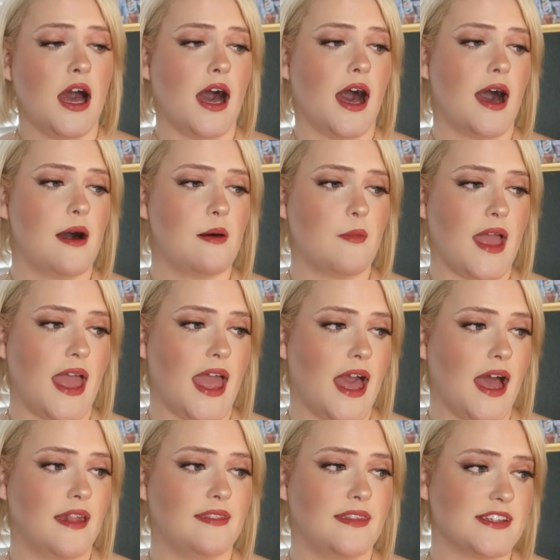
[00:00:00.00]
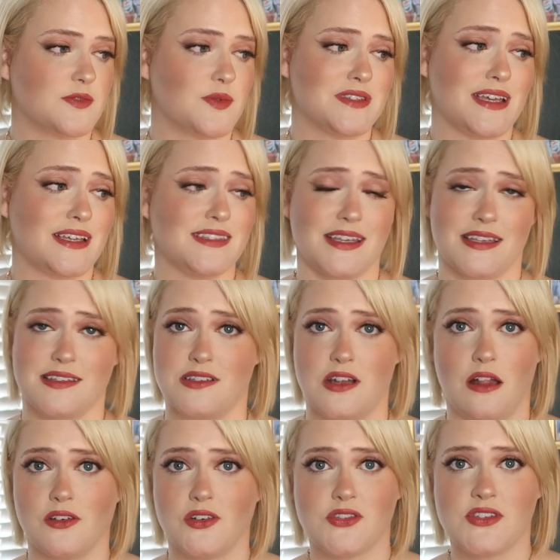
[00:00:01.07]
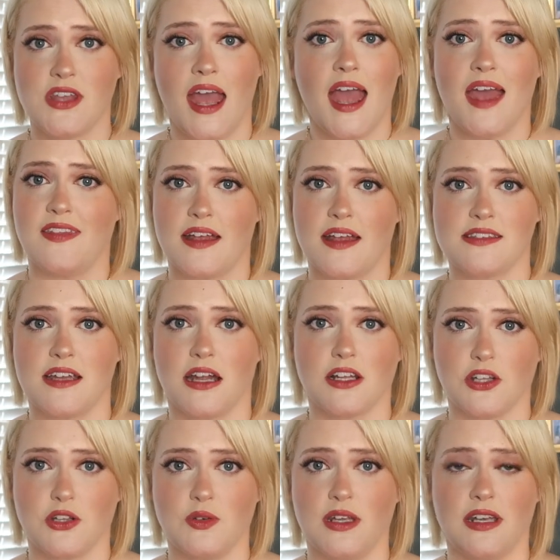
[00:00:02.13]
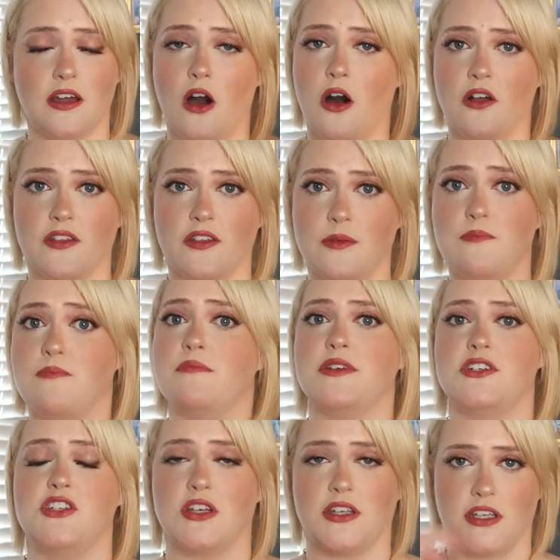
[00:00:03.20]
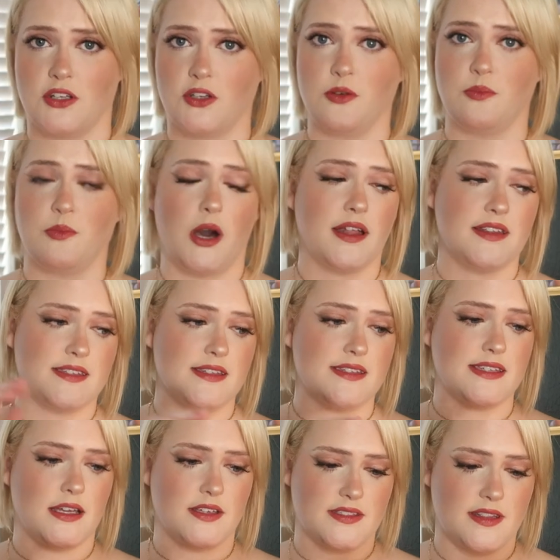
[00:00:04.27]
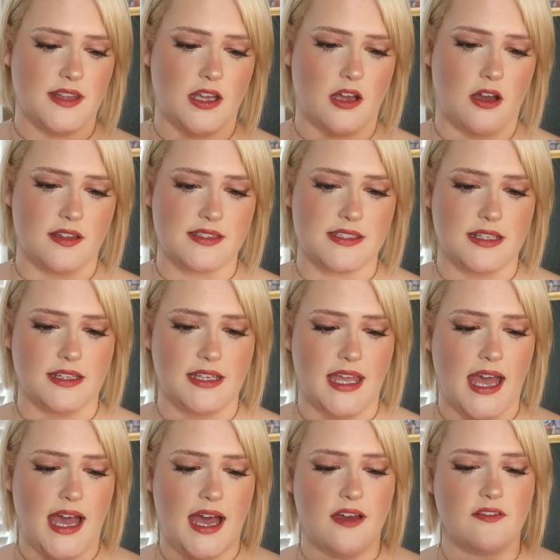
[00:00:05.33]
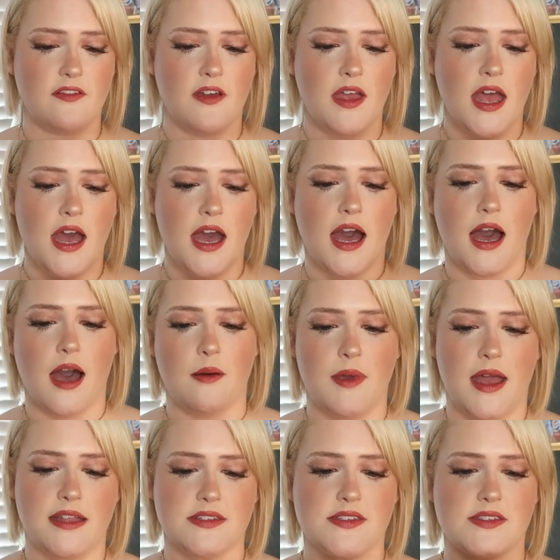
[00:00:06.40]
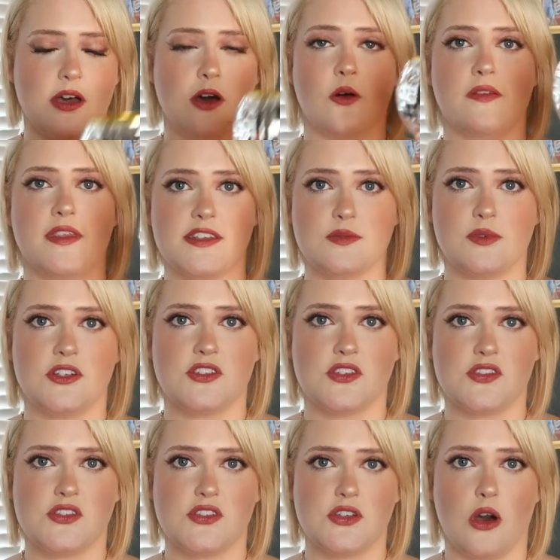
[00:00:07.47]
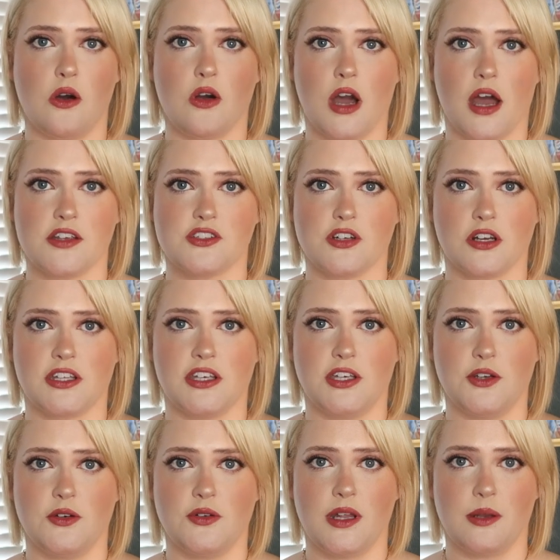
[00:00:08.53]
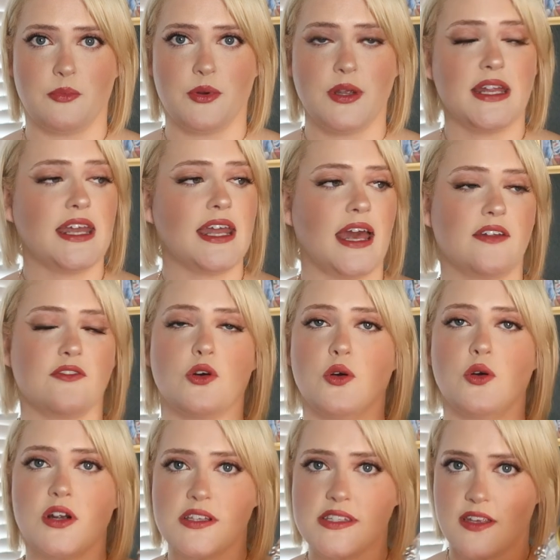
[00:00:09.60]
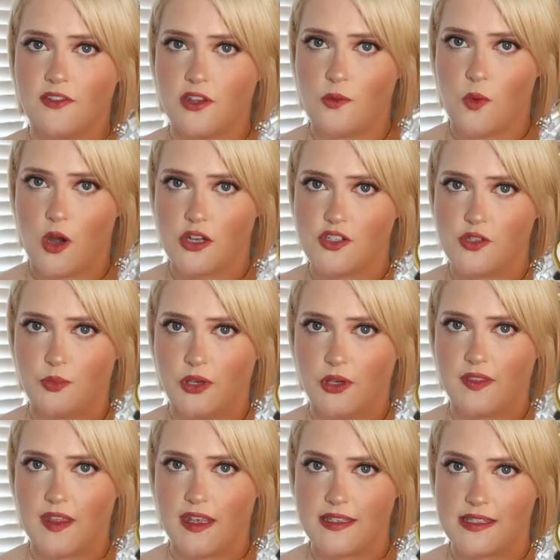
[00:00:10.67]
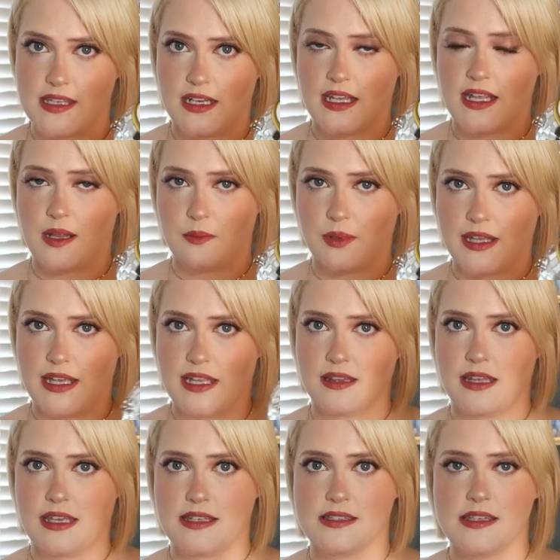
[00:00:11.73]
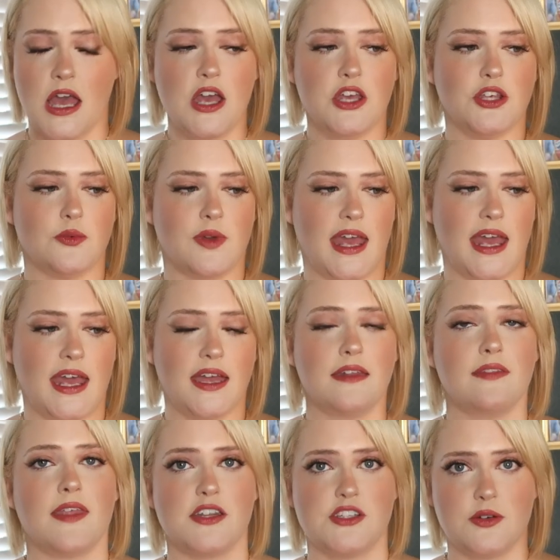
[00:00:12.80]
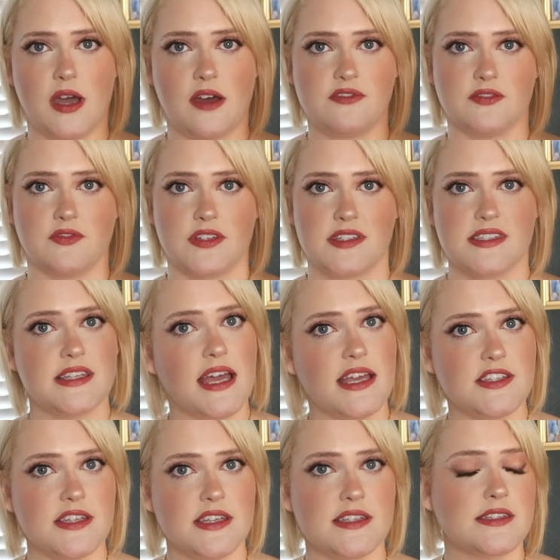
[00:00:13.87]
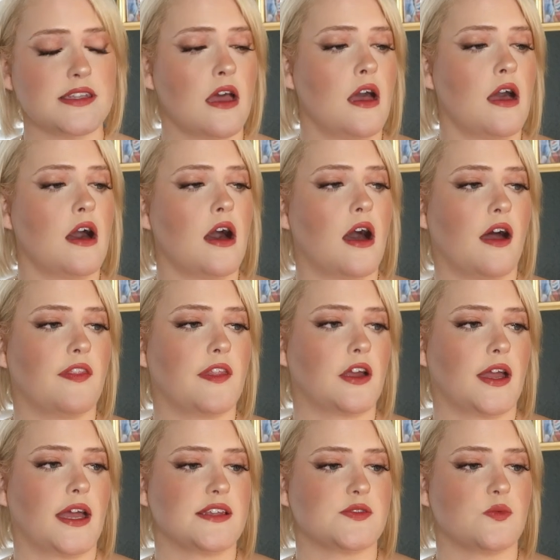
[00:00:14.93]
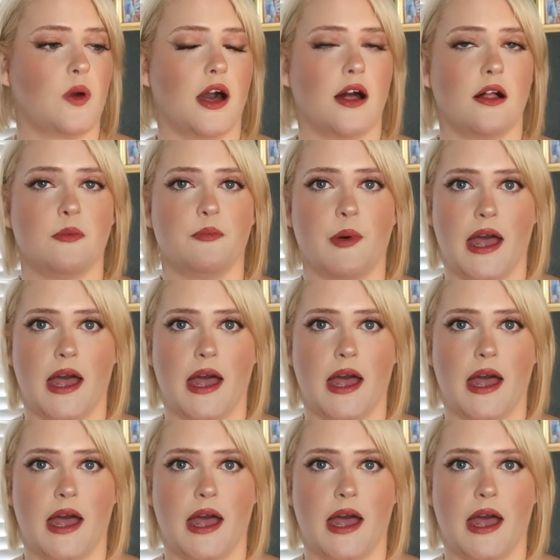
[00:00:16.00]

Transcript: Um, and this was like $6. And that's not including all the bajillion coupons and sales that they constantly have. Um, and so this one is just so gosh darn cute and pretty. And of course, if you want to put things in it and plant things, you can. They do have different sizes on there as well.